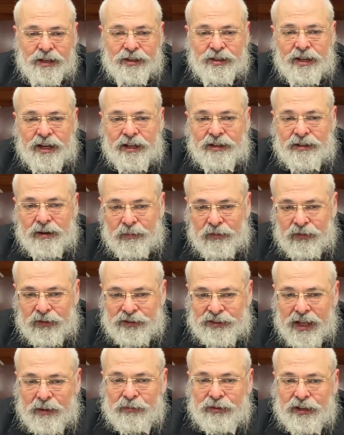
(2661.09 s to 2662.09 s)
And Rabbi
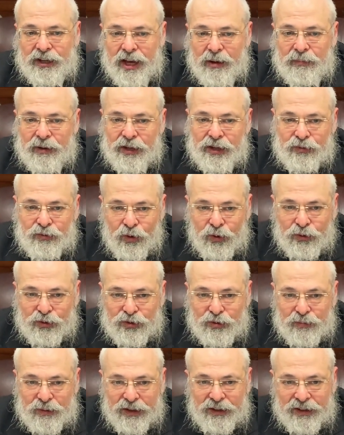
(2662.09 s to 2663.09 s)
Zalman Nechemia, he wrote
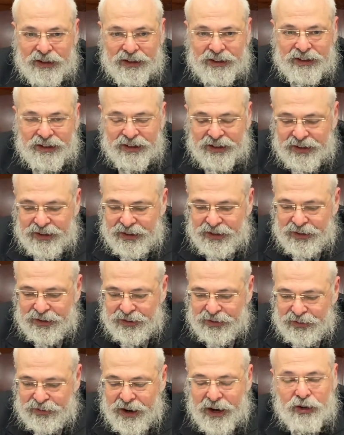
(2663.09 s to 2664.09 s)
to me
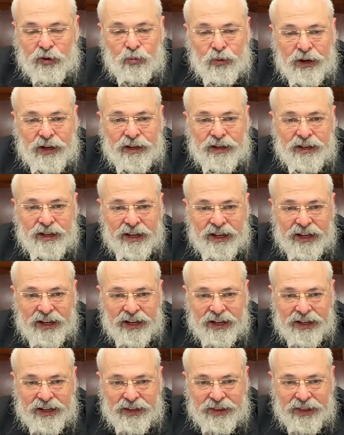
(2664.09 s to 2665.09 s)
right away
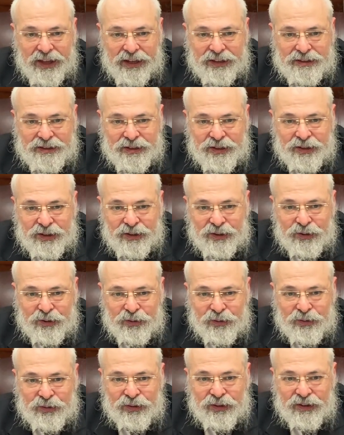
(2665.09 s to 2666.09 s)
that
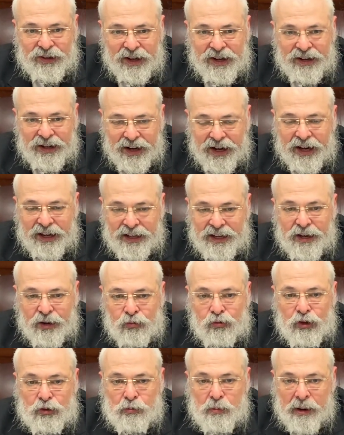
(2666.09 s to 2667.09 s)
he
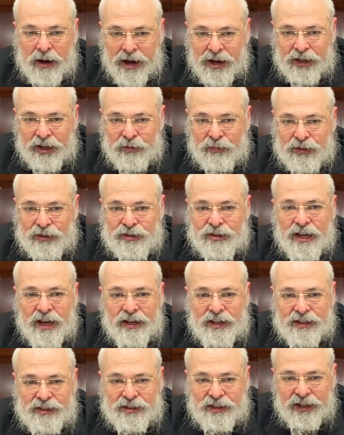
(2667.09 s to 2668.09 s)
agrees with my argument,
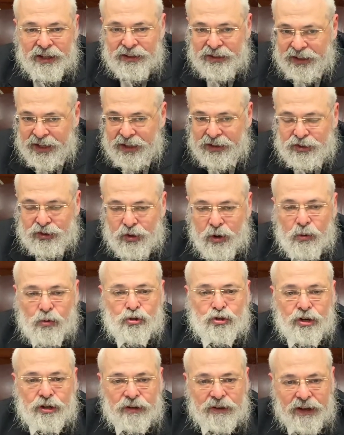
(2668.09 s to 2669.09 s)
and the geth is
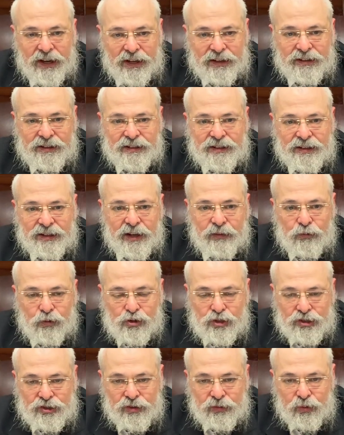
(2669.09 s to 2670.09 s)
kosher, and therefore
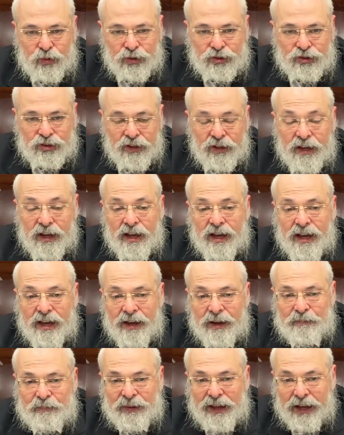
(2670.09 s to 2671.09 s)
she's divorced.
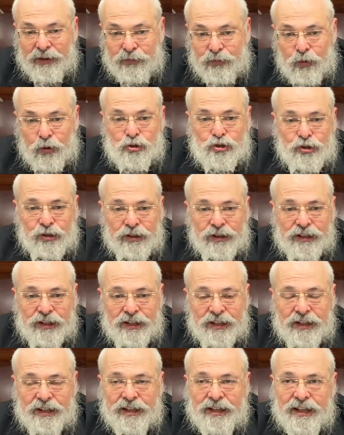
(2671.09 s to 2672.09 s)

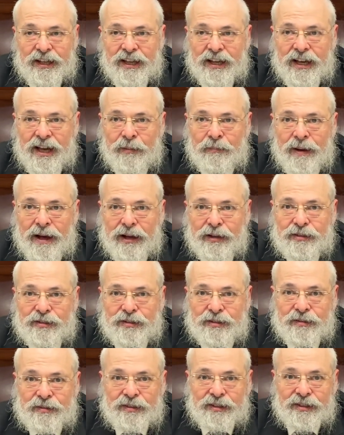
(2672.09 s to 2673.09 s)
Unfortunately,
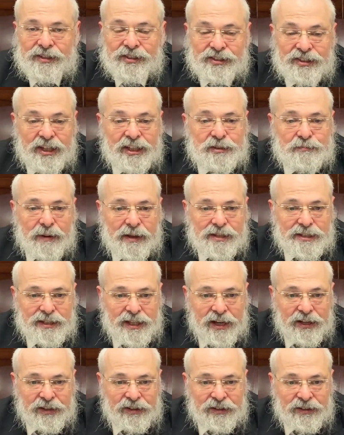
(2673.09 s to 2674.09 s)
about 6 months
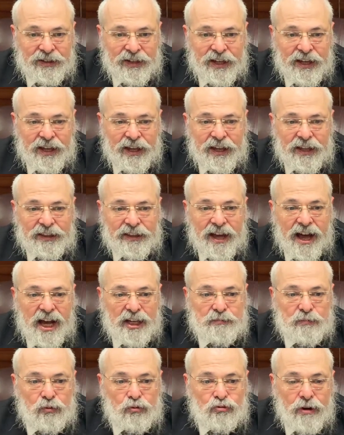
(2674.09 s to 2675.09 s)
later, the
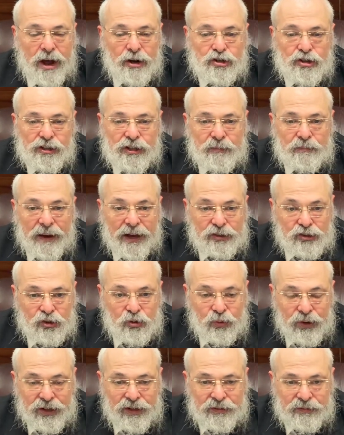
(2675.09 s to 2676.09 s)
husband tragically passed
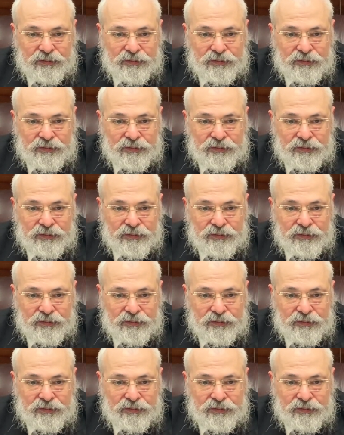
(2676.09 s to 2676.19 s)
away,